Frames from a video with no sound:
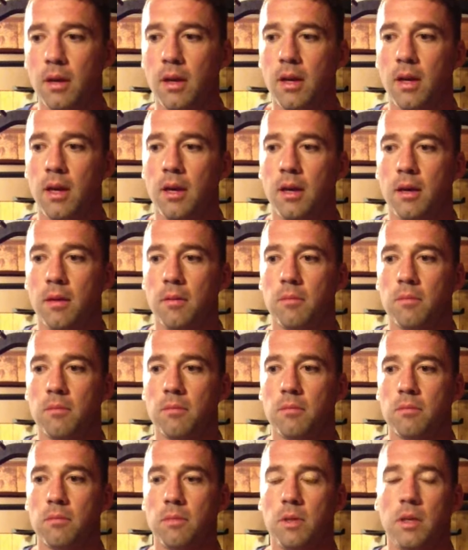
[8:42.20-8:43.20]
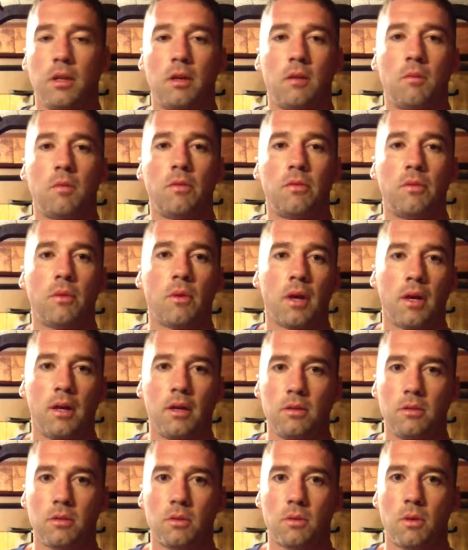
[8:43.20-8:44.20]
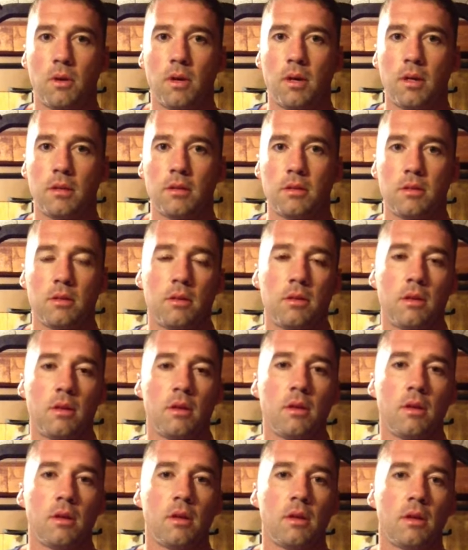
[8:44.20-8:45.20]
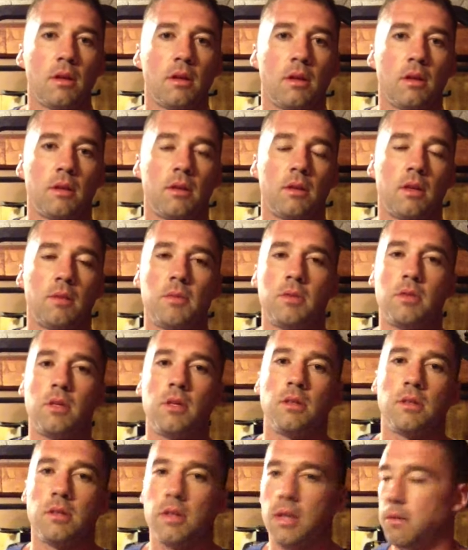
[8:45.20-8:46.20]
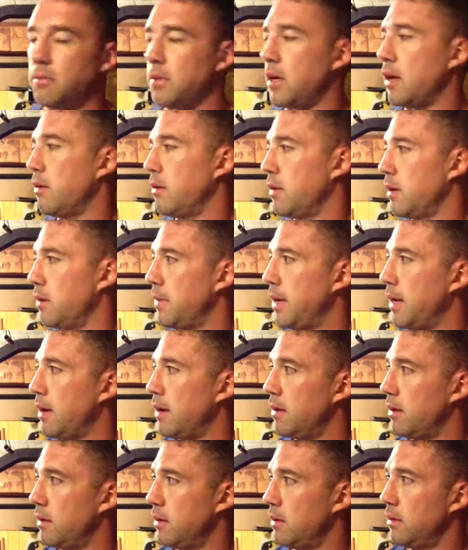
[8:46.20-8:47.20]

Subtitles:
But you know, before I do squats, and essentially I'm talking about